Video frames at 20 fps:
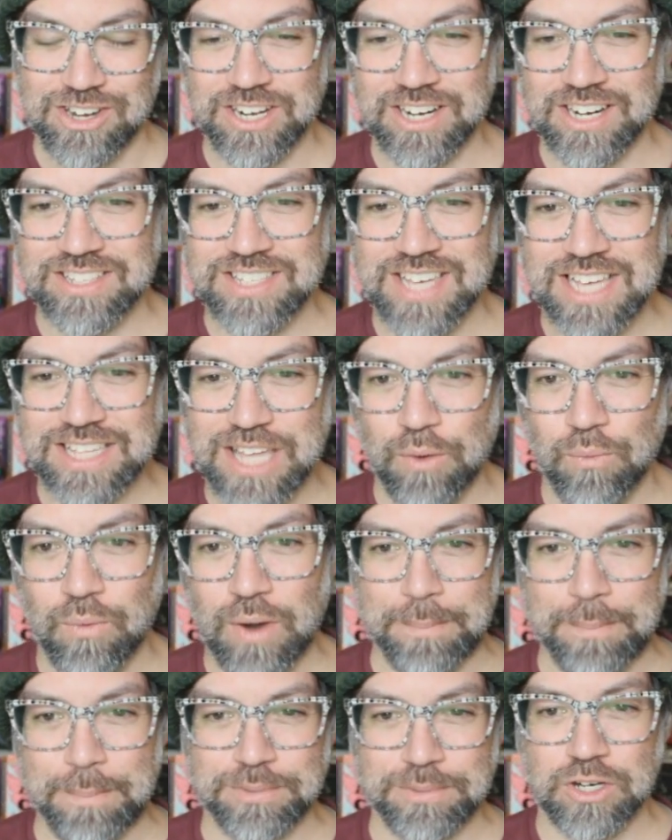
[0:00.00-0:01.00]
You're going to take that
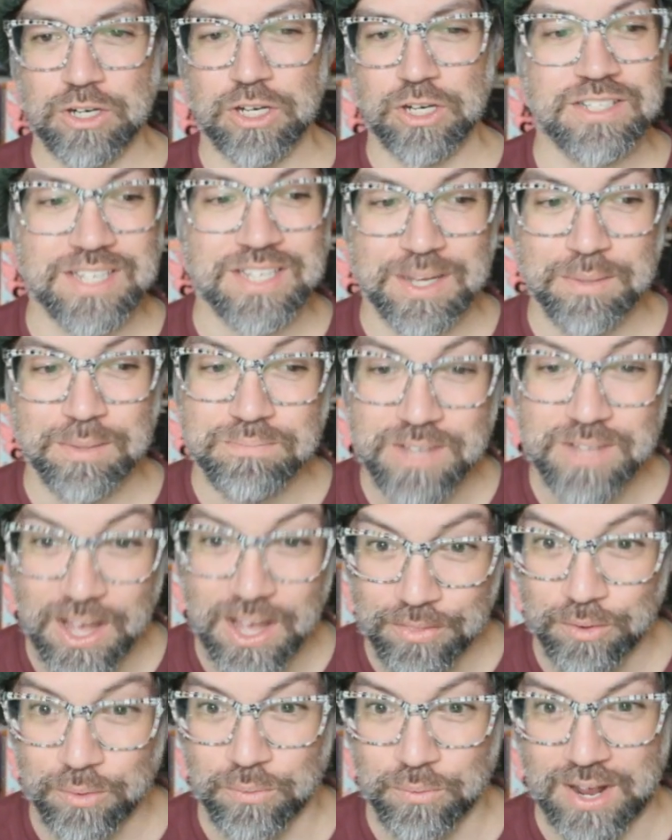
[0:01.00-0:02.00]
right, but then you're going to take
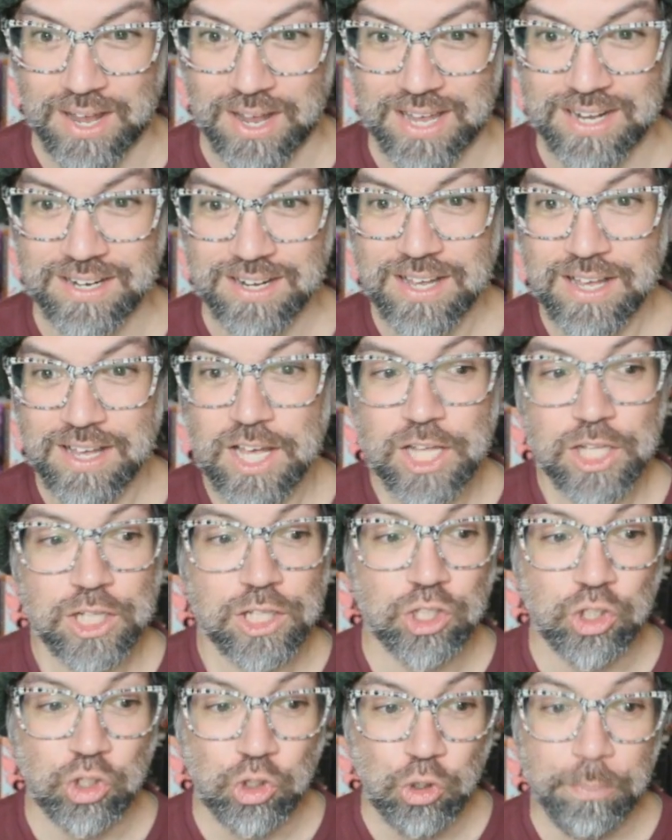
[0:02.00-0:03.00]
another right,
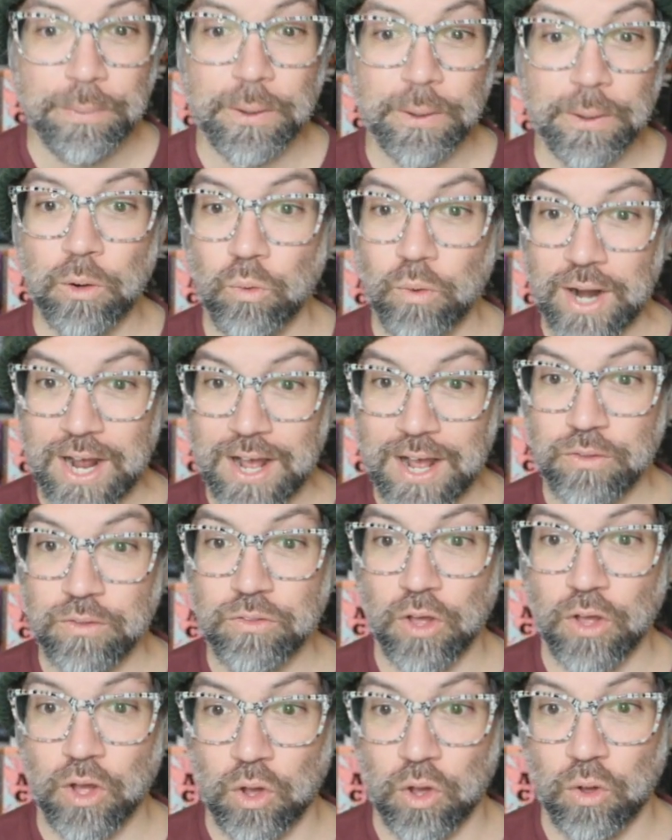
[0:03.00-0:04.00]
loop around
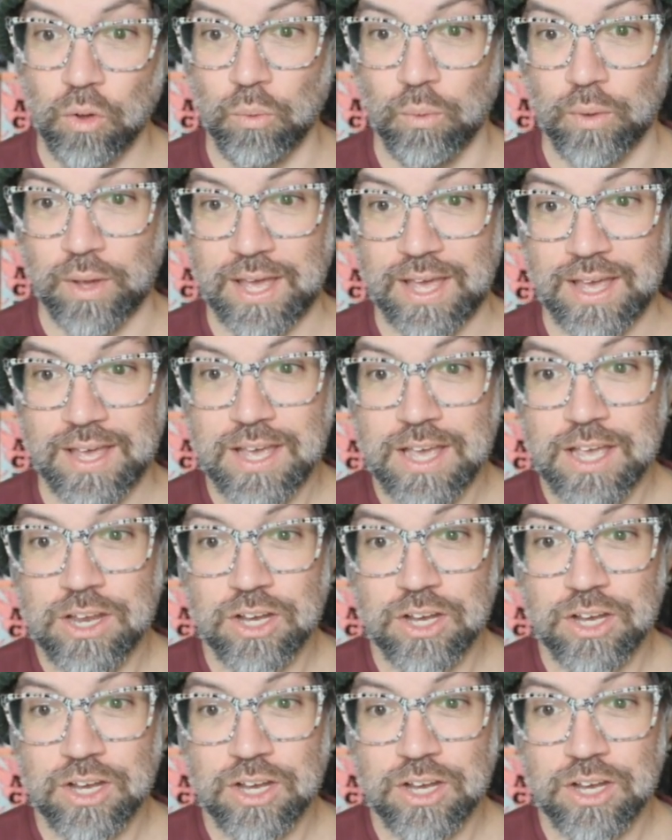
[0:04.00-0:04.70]
the hallway.